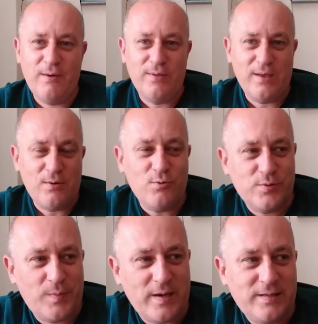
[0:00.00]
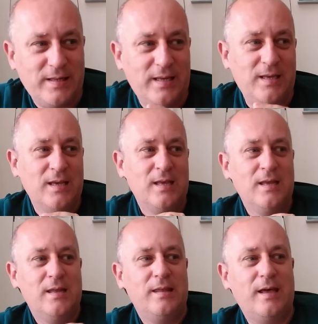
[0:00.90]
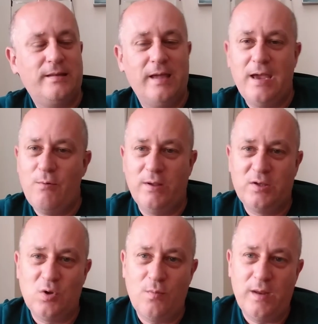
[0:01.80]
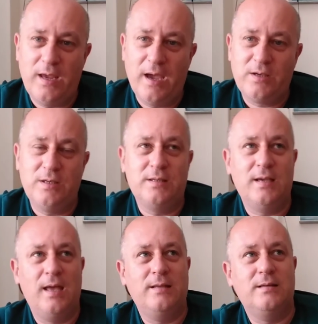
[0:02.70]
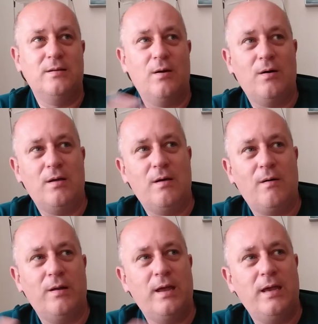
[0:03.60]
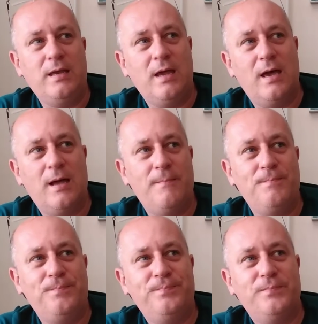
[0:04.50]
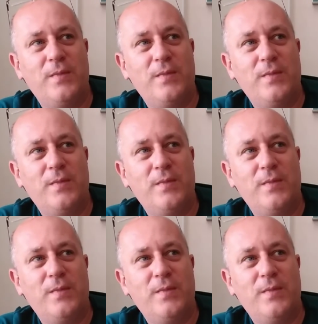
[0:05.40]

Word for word: it was basically that day when somebody actually said on a um,